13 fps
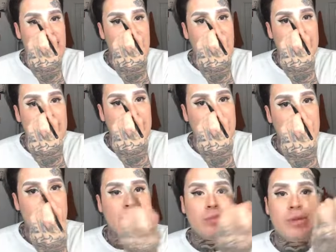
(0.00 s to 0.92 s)
I'm never
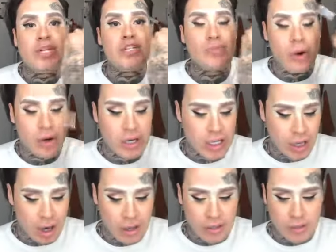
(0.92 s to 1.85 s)
doing a beach party
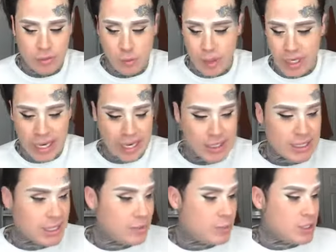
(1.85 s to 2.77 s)
on a weekend
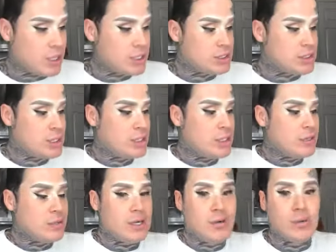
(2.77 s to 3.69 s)
day because
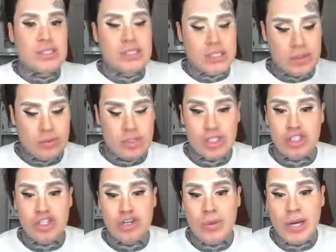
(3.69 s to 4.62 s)
it was
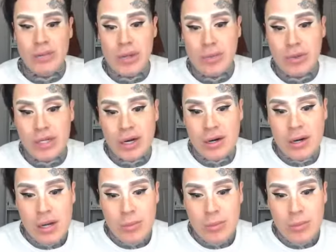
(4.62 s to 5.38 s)
just too many people there.